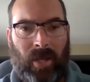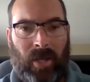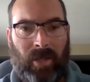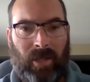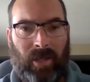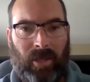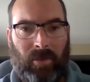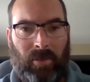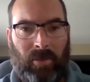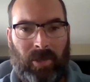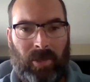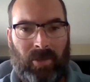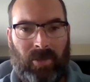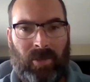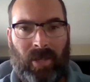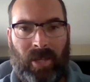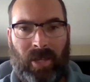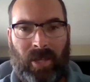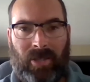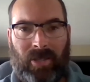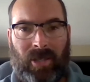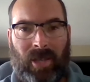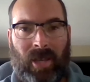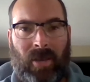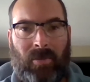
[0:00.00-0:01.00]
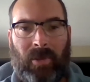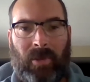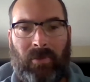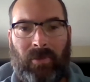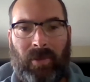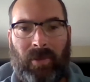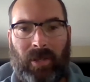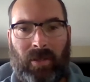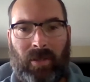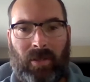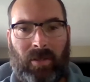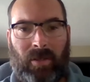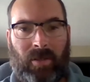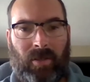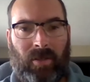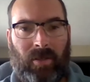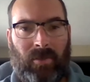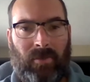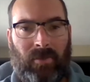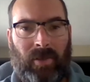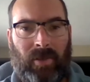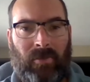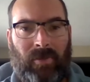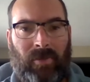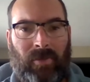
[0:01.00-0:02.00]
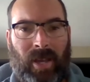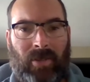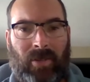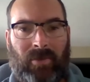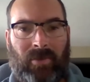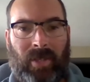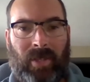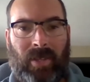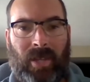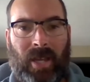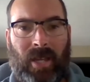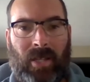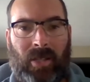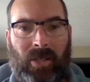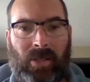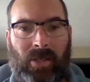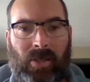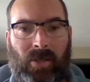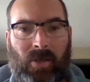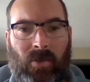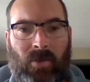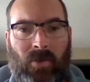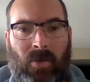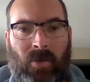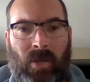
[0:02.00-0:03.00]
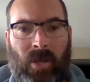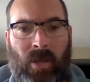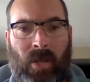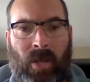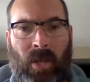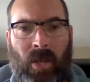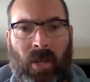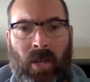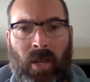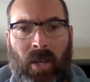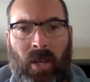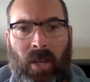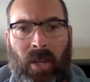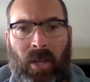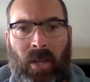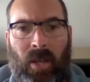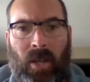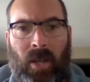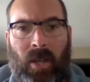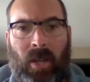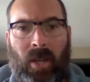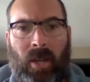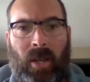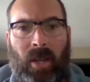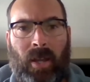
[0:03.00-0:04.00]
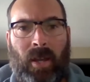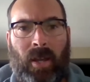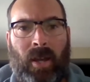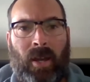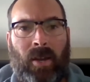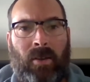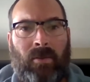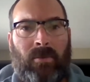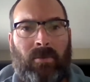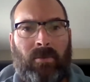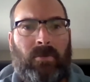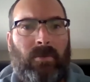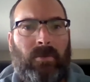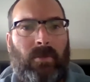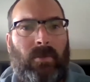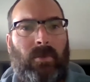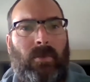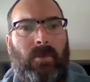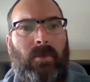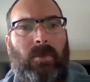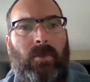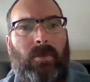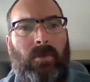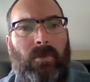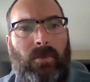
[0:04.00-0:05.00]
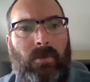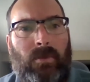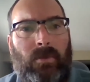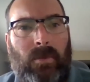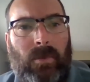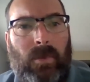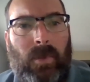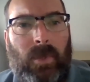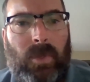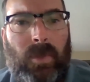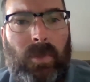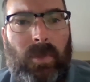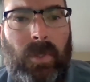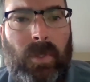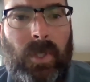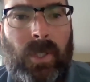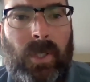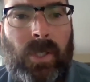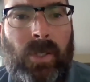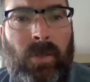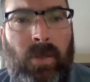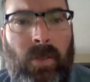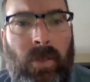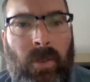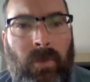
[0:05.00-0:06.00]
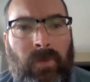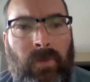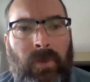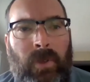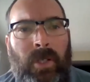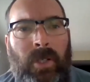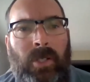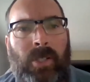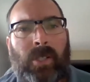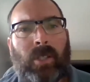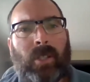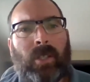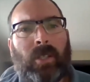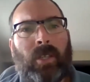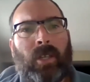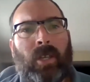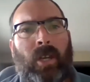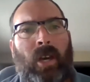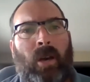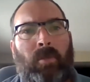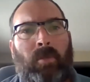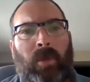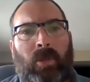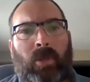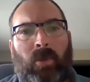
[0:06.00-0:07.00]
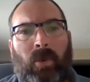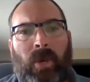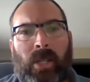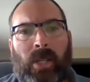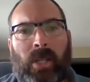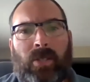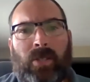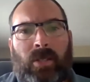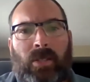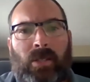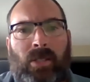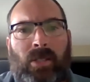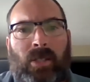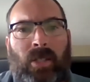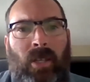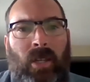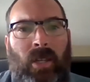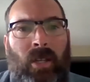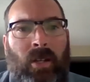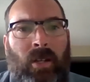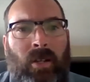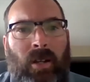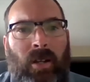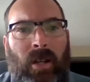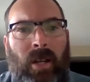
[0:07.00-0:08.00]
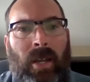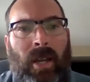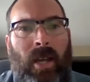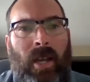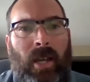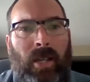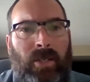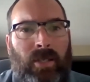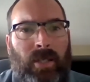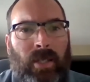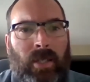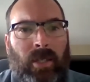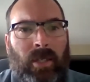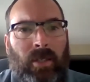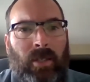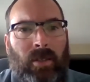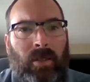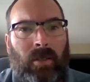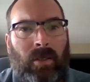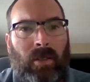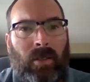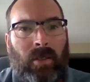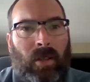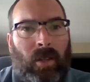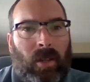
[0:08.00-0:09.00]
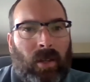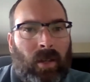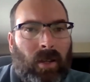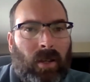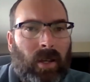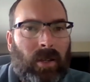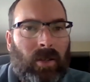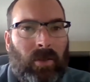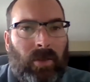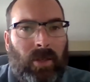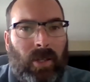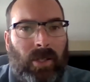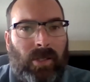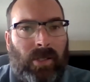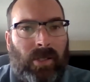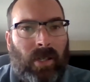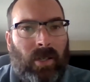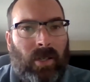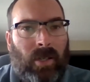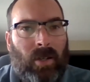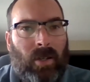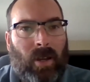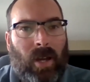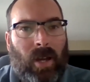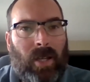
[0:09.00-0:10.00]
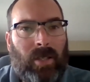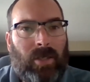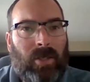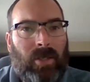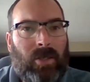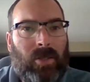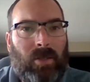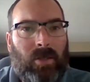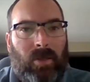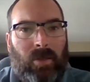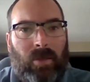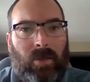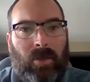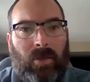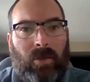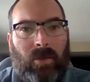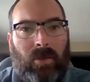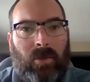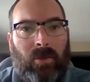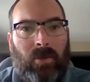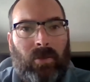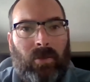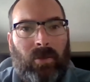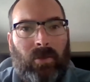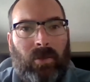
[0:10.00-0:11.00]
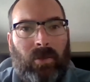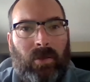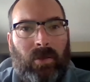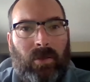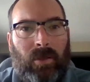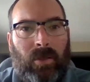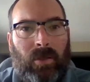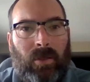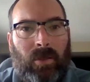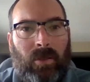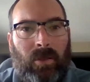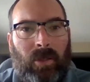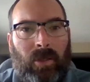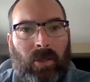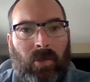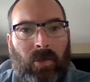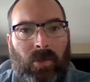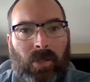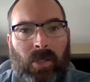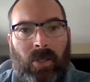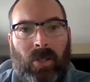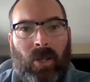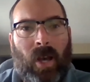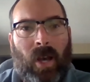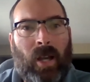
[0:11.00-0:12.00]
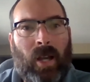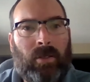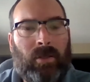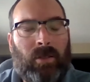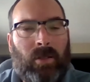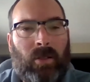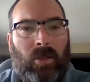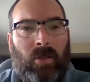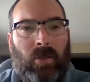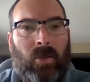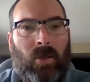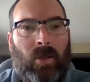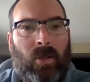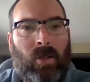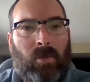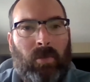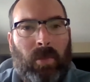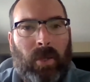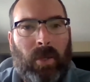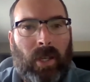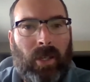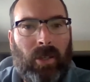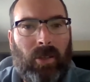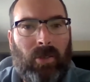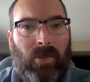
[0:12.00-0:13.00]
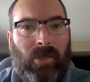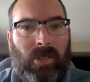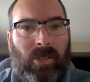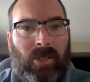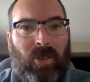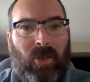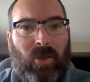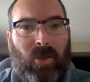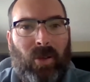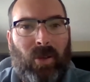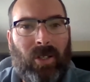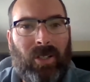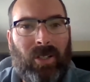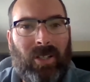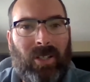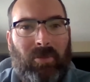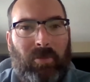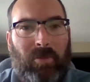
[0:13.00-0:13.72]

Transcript: to keep you to that if you're, if you're fine with that. So, um, so the first couple questions here, I actually, I know you said not to use Dr. Google, but I used Google